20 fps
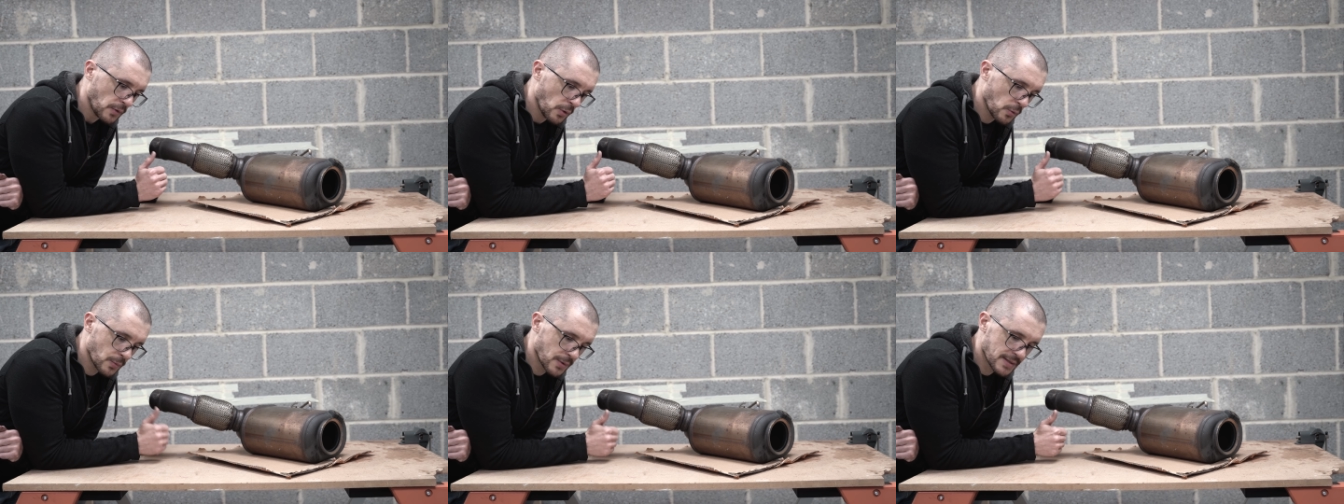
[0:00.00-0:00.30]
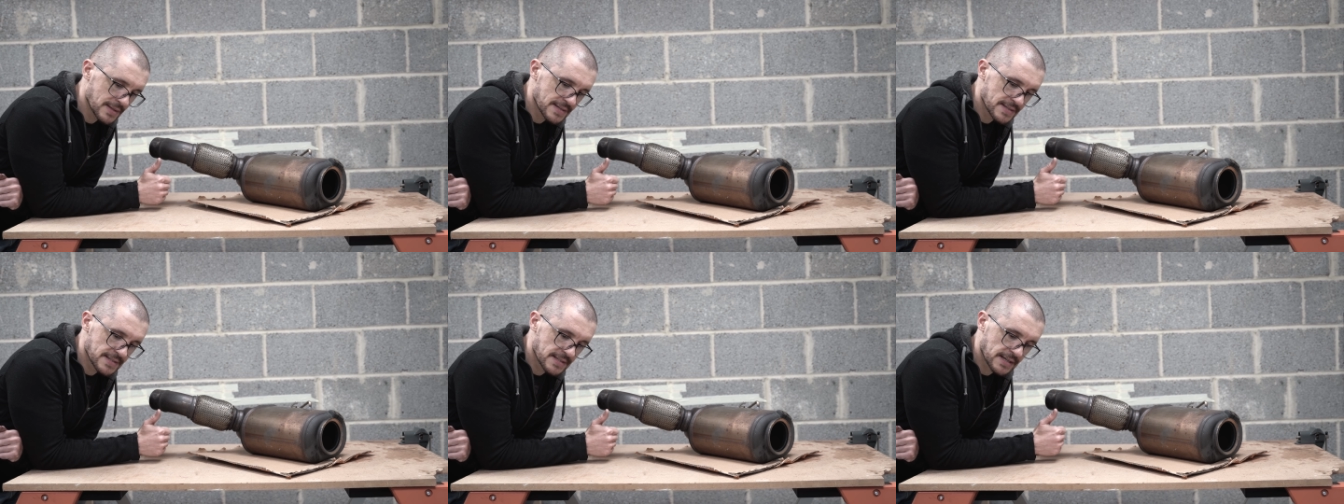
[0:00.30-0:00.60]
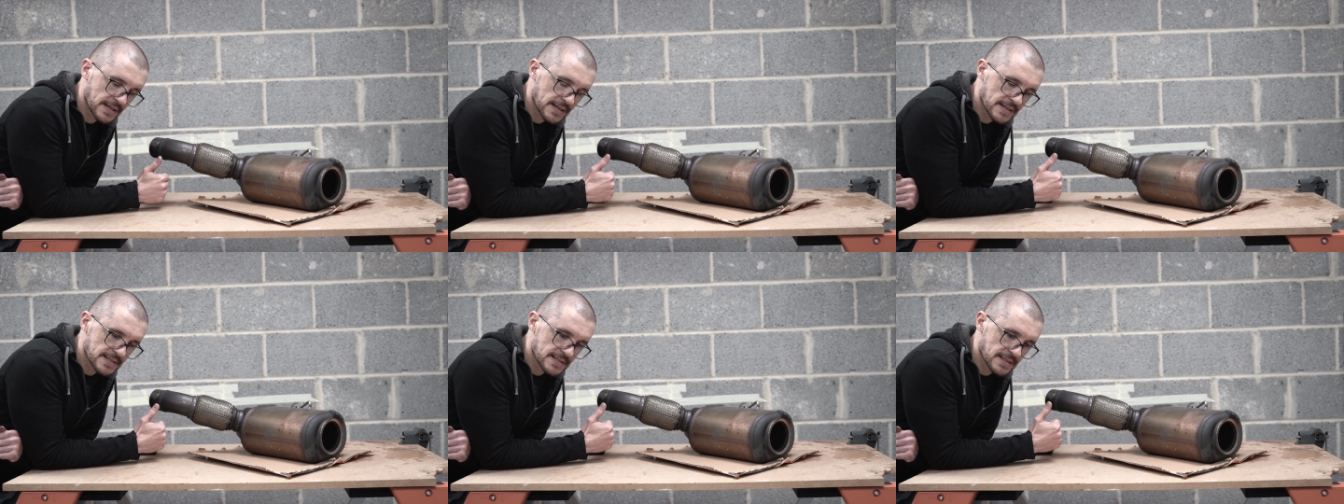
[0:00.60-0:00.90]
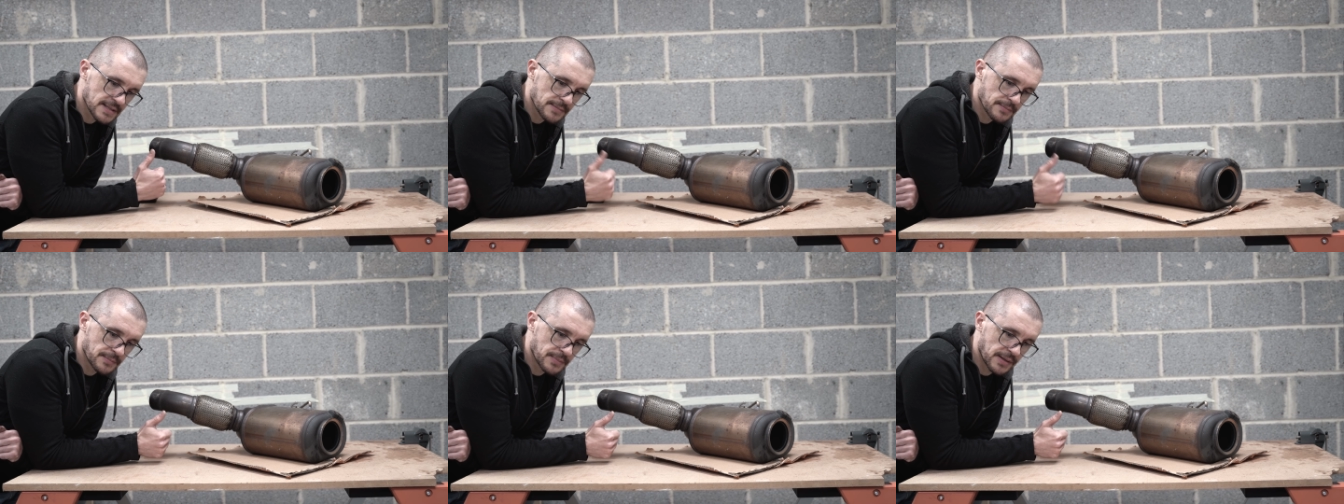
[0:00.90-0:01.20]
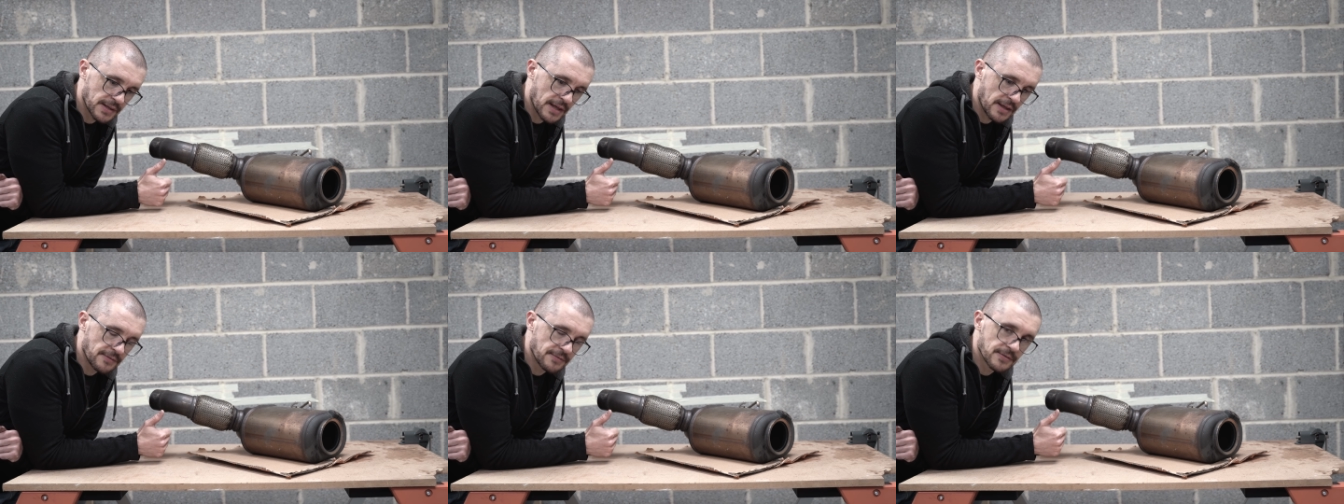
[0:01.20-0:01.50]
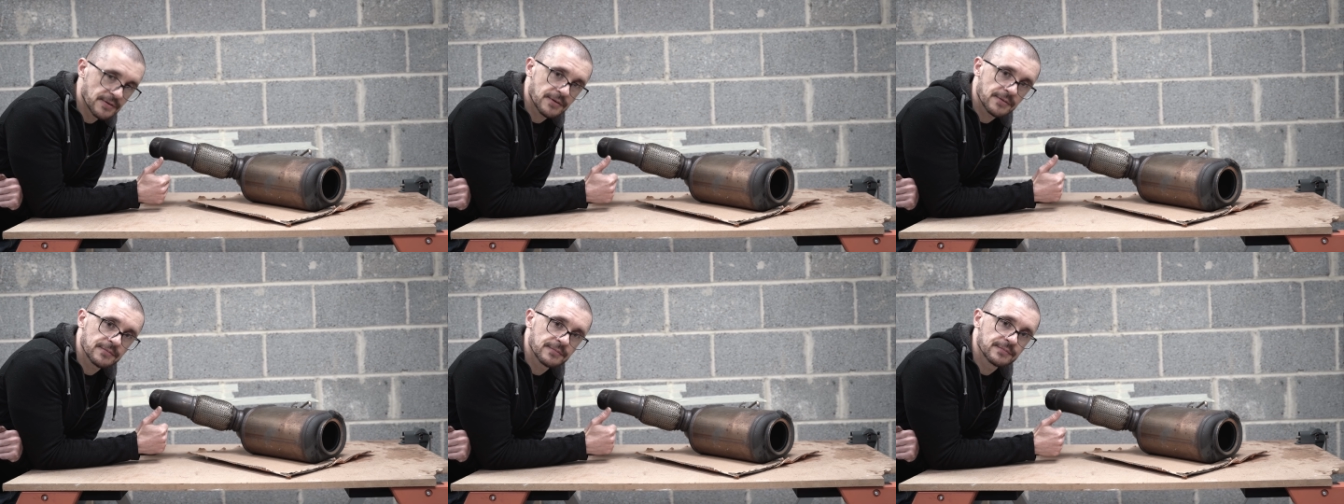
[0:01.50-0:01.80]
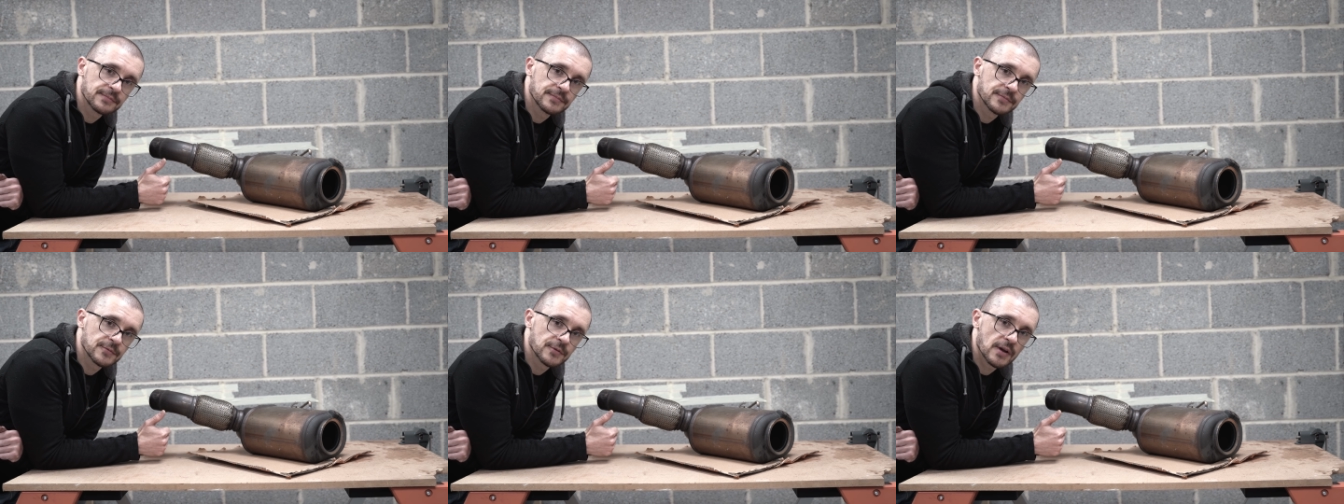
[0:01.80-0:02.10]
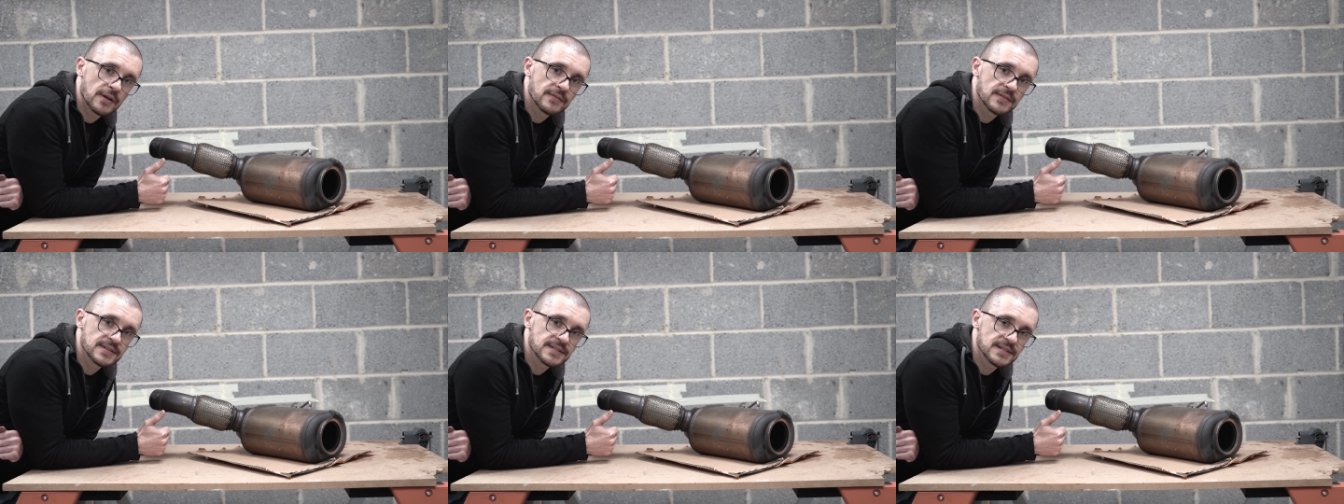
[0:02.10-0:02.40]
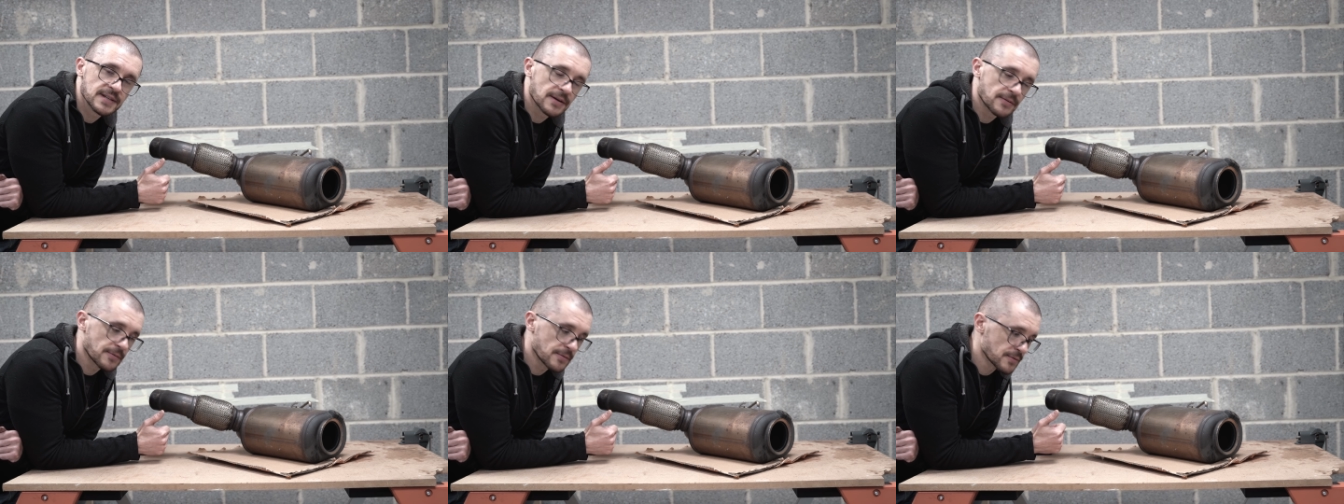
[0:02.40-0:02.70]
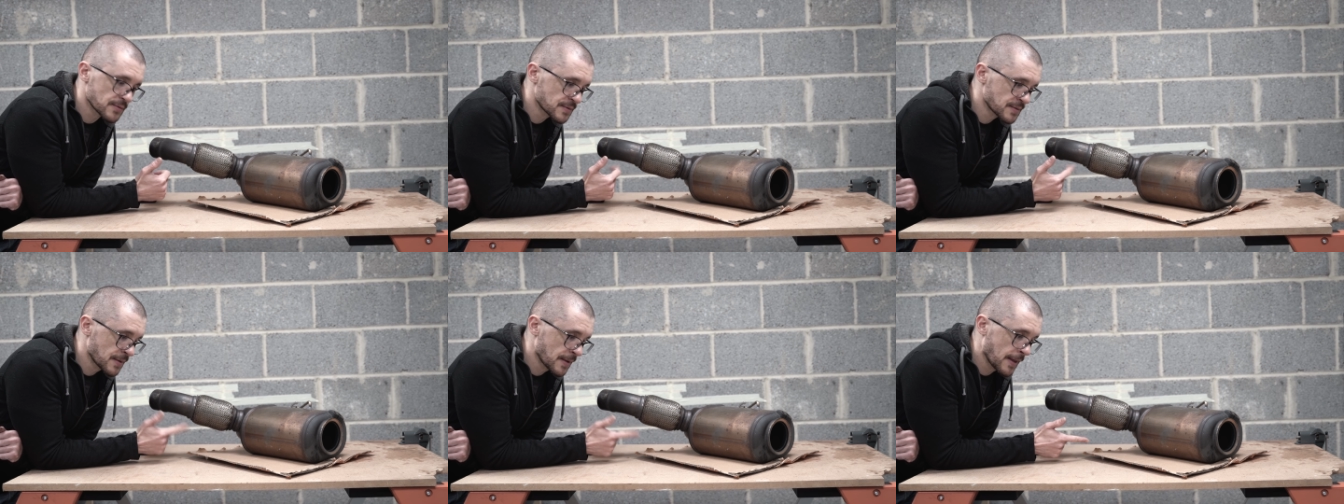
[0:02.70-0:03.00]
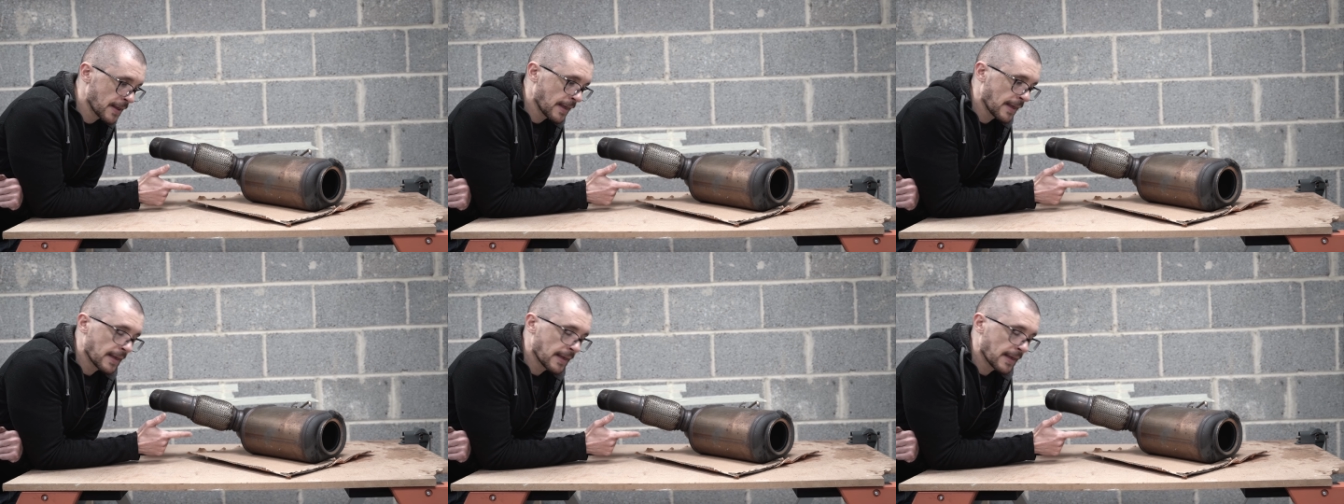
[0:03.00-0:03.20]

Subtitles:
We discussed behavior, driving scenarios,